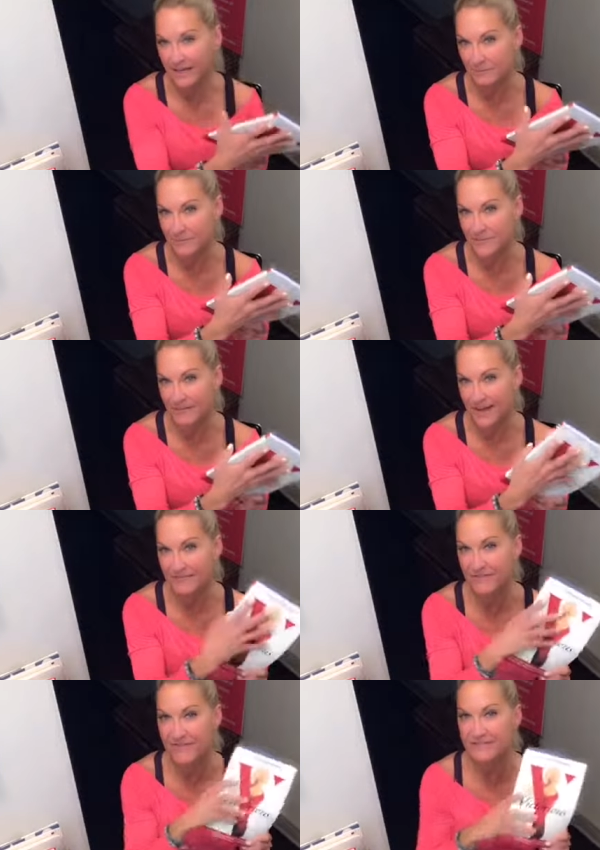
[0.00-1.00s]
up to the
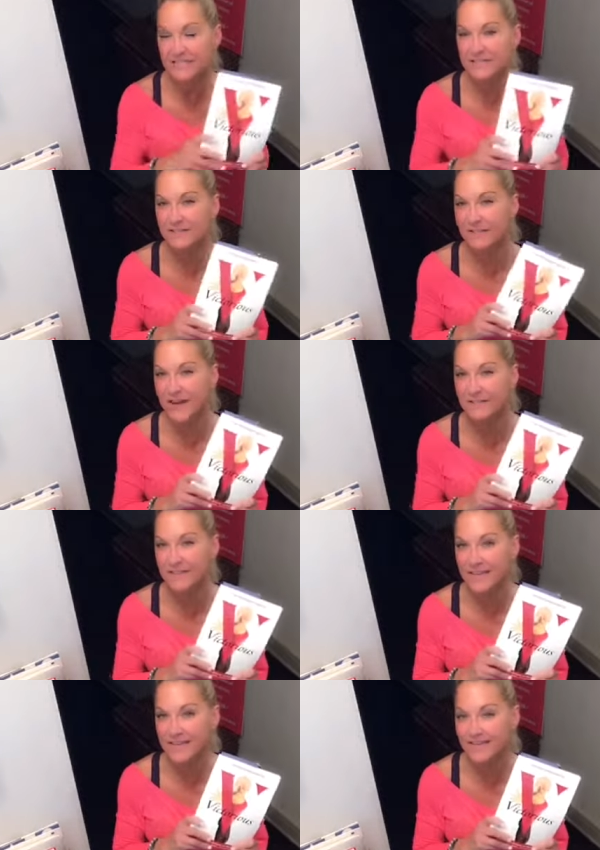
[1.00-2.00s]
5 V's, because the 5
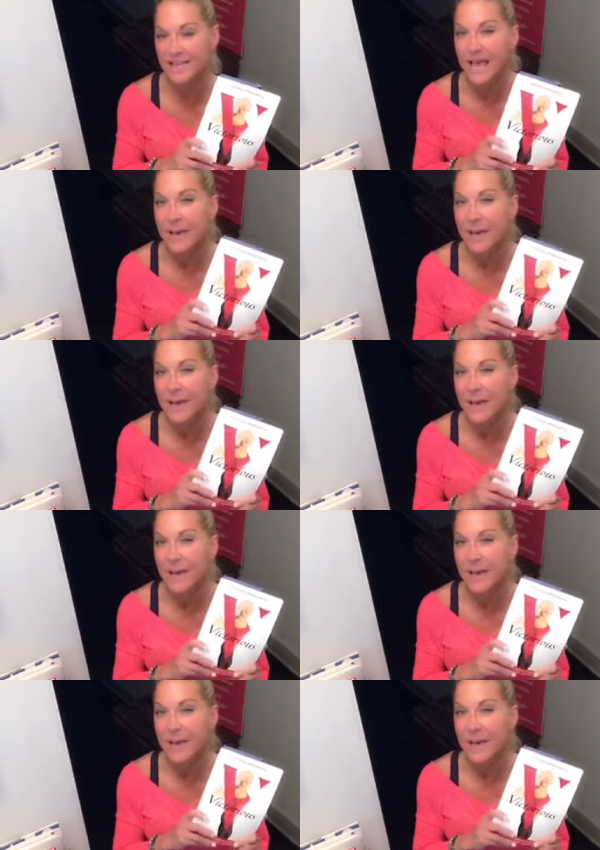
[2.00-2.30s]
V's